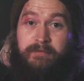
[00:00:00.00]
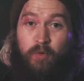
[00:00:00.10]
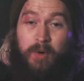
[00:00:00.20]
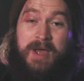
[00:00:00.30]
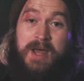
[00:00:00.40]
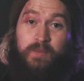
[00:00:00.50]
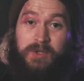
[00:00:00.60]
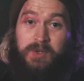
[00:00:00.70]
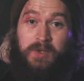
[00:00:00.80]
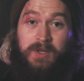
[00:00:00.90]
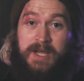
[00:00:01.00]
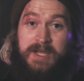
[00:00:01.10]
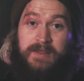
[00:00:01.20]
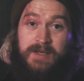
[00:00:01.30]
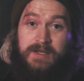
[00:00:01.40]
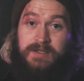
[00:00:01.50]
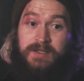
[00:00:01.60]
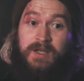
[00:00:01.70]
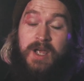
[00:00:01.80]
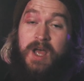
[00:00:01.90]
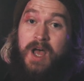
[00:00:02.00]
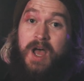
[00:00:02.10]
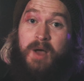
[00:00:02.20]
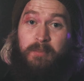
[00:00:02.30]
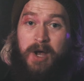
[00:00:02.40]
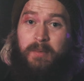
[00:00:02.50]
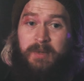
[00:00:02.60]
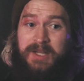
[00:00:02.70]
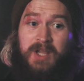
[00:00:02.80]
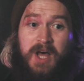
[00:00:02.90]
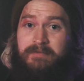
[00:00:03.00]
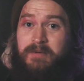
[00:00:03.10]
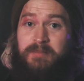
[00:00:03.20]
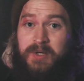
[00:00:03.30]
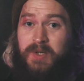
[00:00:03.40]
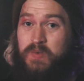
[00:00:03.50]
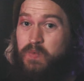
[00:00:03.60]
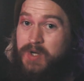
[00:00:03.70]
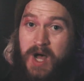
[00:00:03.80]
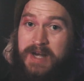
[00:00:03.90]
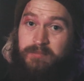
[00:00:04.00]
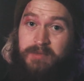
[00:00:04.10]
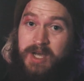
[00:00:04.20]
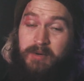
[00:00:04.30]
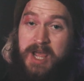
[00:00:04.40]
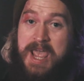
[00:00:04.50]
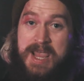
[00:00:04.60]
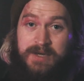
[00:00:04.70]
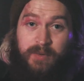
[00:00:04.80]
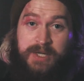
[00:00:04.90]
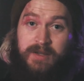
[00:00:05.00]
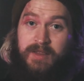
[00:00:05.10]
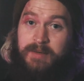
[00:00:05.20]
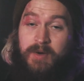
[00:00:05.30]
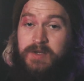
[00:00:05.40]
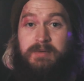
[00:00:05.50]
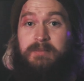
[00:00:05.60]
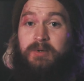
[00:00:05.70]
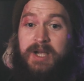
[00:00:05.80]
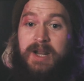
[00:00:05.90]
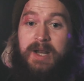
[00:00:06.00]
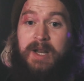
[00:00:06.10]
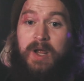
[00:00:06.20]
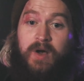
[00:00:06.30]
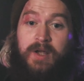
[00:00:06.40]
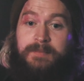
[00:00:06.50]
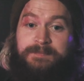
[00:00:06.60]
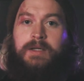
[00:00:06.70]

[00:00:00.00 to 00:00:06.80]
format would look like in this. Probably a lot of computers would not even be able to handle it that most people are editing on.